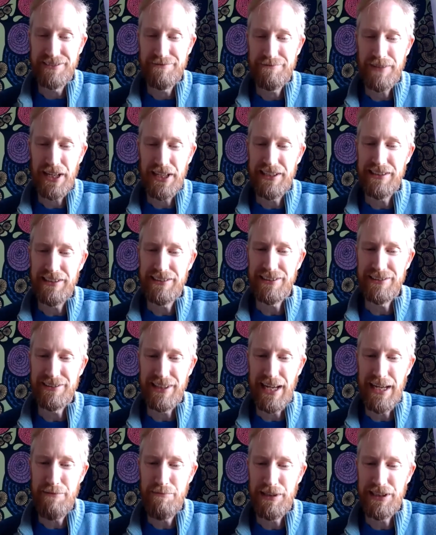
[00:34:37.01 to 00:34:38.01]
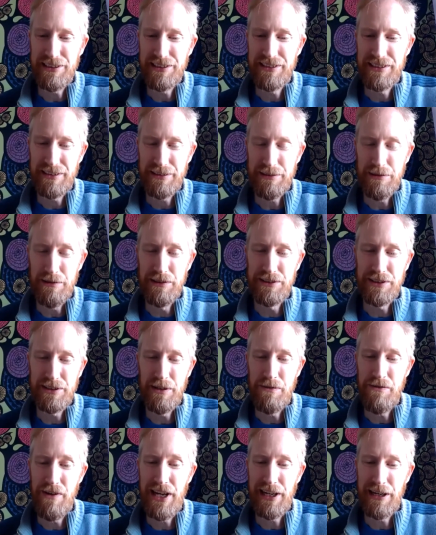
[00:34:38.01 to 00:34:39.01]
And it's the same. It's also
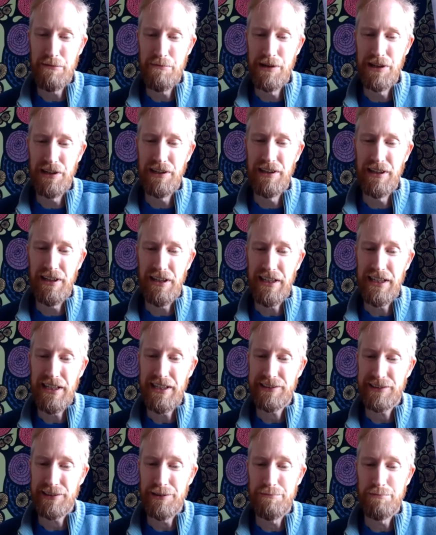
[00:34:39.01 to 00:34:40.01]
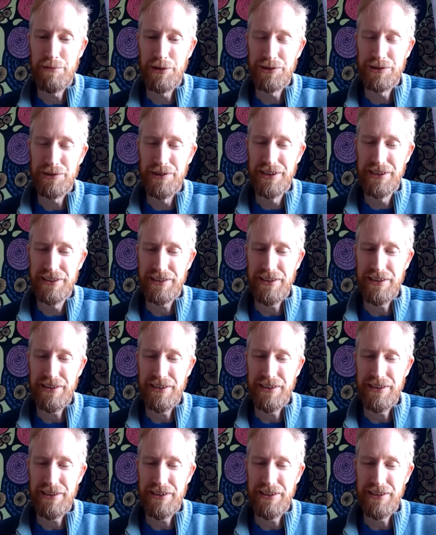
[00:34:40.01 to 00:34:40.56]
available as open source